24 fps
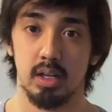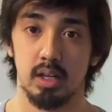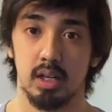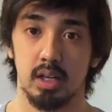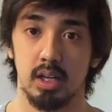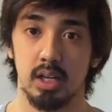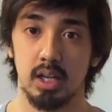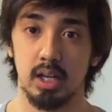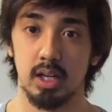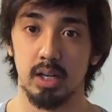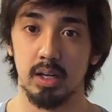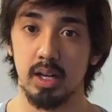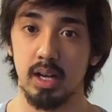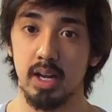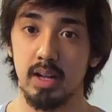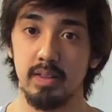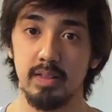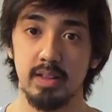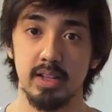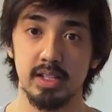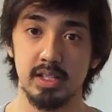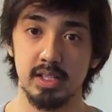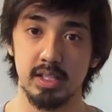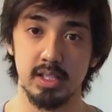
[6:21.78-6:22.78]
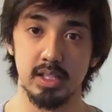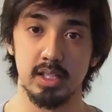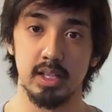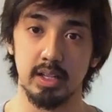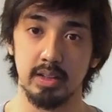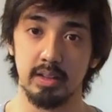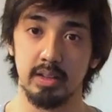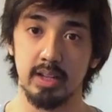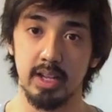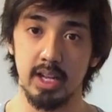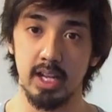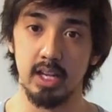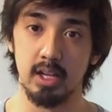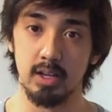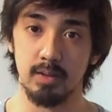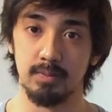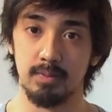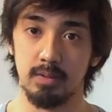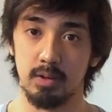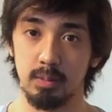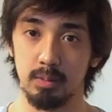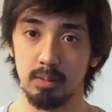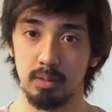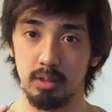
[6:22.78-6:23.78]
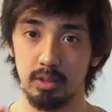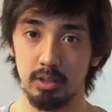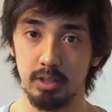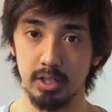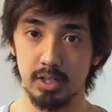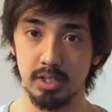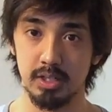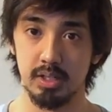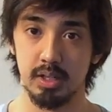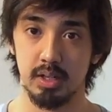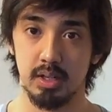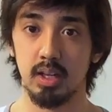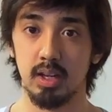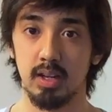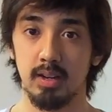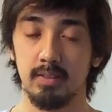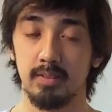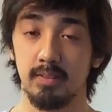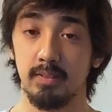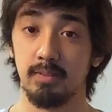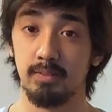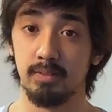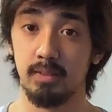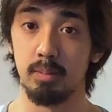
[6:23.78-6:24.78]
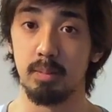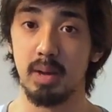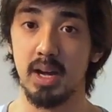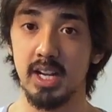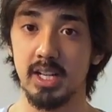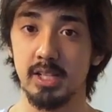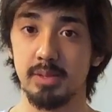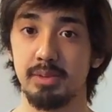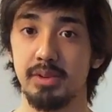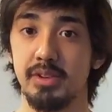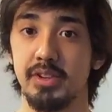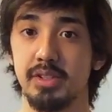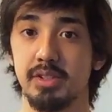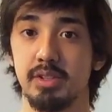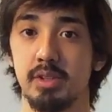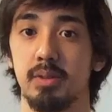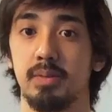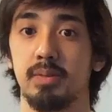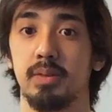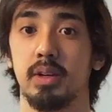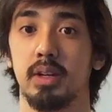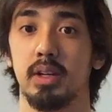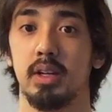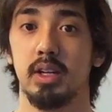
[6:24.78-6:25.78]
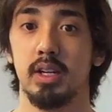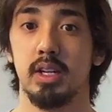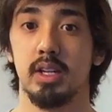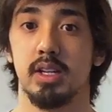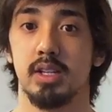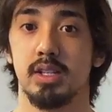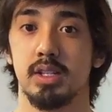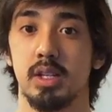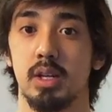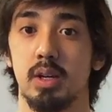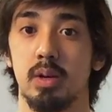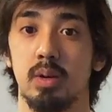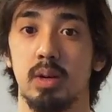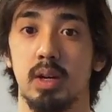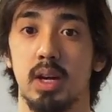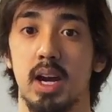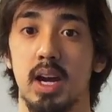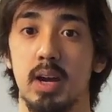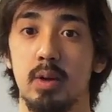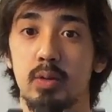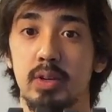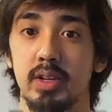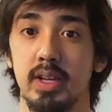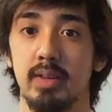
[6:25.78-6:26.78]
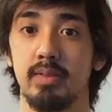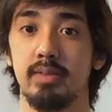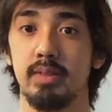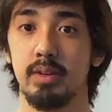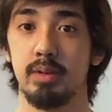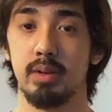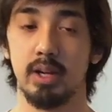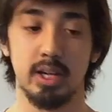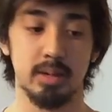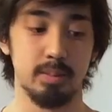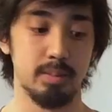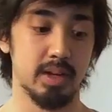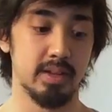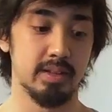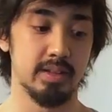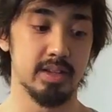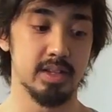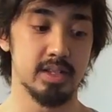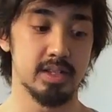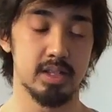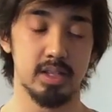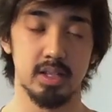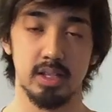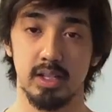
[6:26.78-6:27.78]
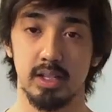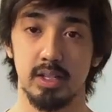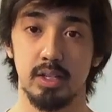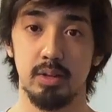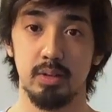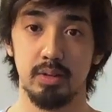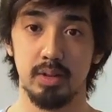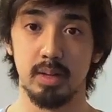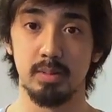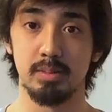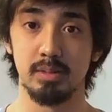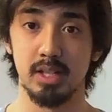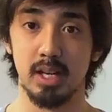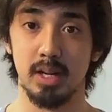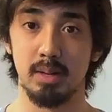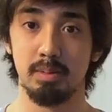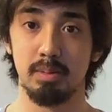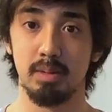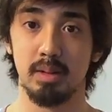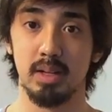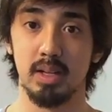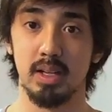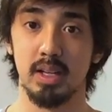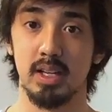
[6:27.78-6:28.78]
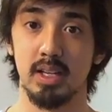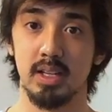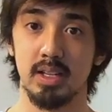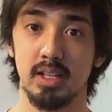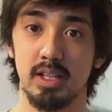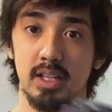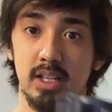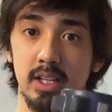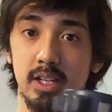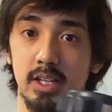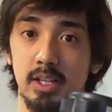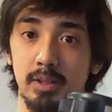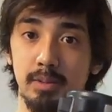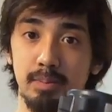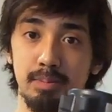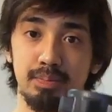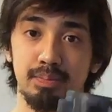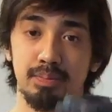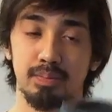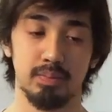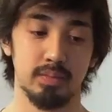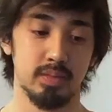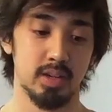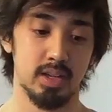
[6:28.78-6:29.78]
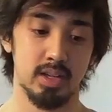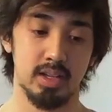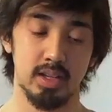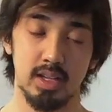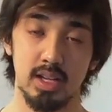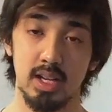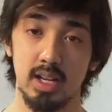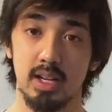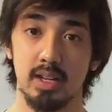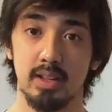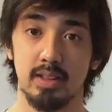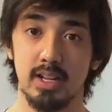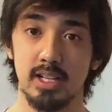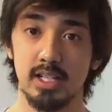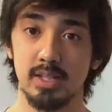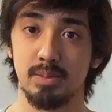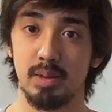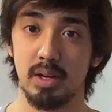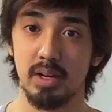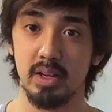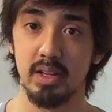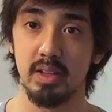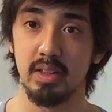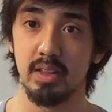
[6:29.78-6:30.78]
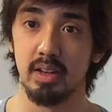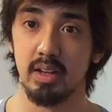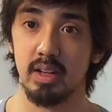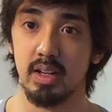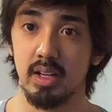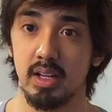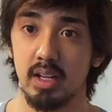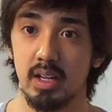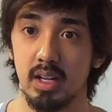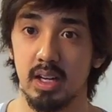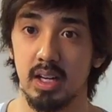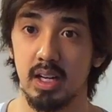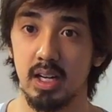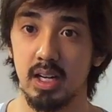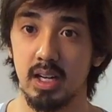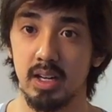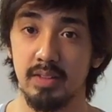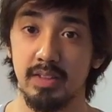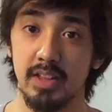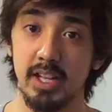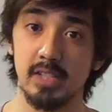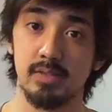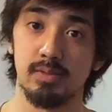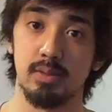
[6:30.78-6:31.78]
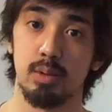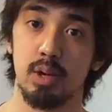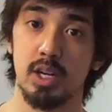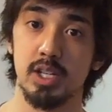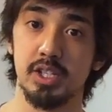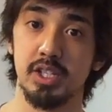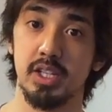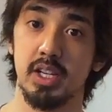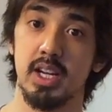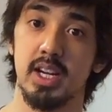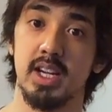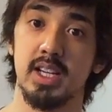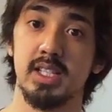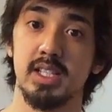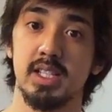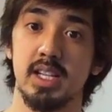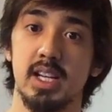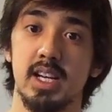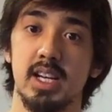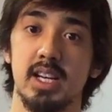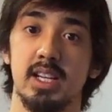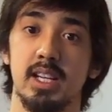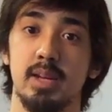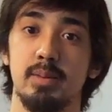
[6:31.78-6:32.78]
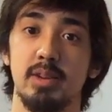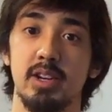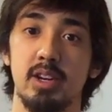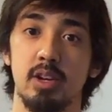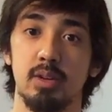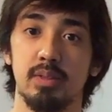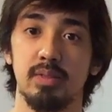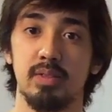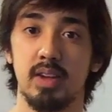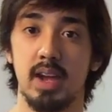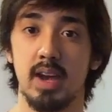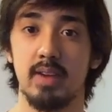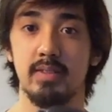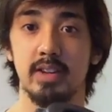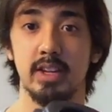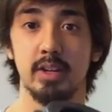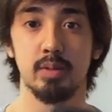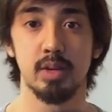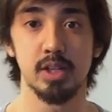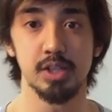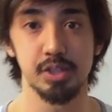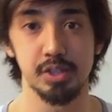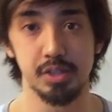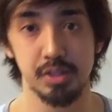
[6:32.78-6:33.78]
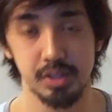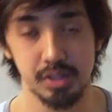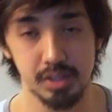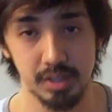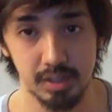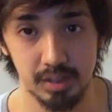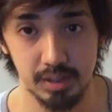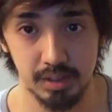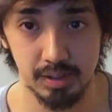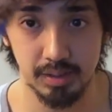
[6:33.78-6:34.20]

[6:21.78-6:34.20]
And this is like the king of foam rollers from my experience so far. So I would definitely recommend this. 2 thumbs up. And yeah, that's about it. Thanks for watching, guys, and let me know if you have any questions.